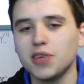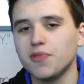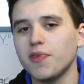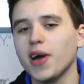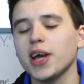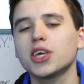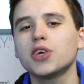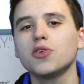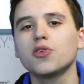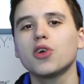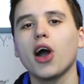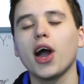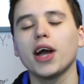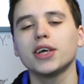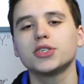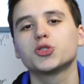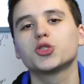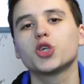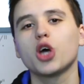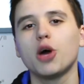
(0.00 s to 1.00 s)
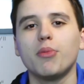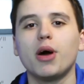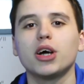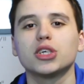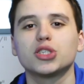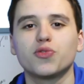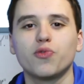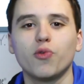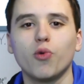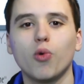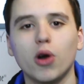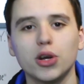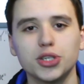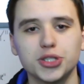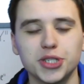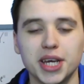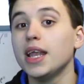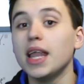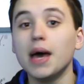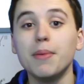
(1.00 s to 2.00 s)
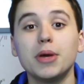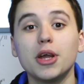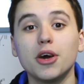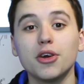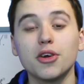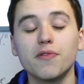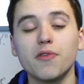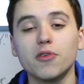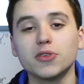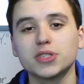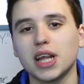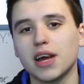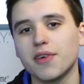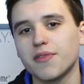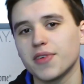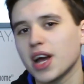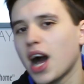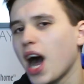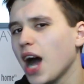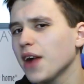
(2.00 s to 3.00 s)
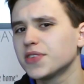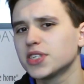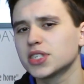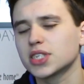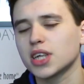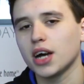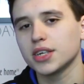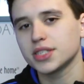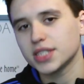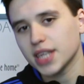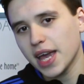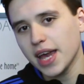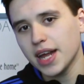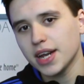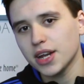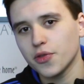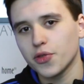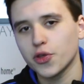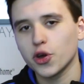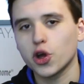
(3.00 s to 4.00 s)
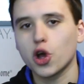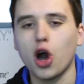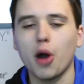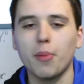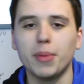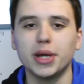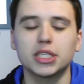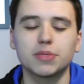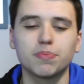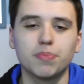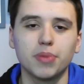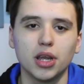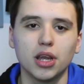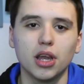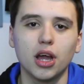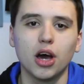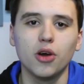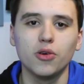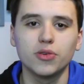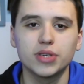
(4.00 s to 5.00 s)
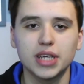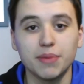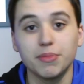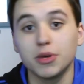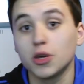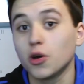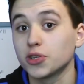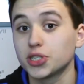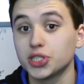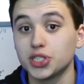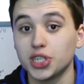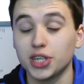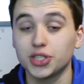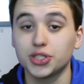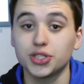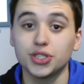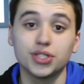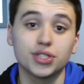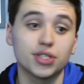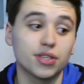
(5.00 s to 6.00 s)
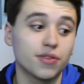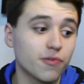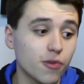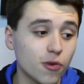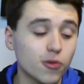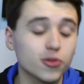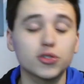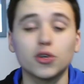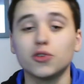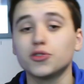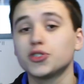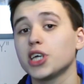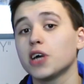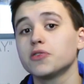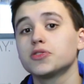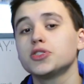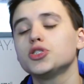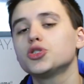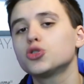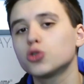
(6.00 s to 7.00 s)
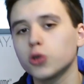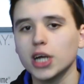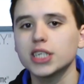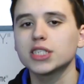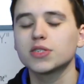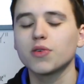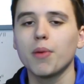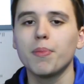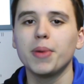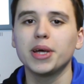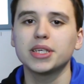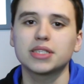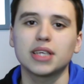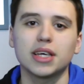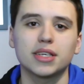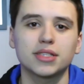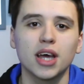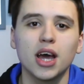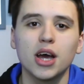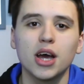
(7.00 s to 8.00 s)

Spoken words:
Thank you guys so much for watching. Let me know your thoughts on everything I've discussed in the comments below. Give me your suggestions and thoughts on Chelsea's transfer business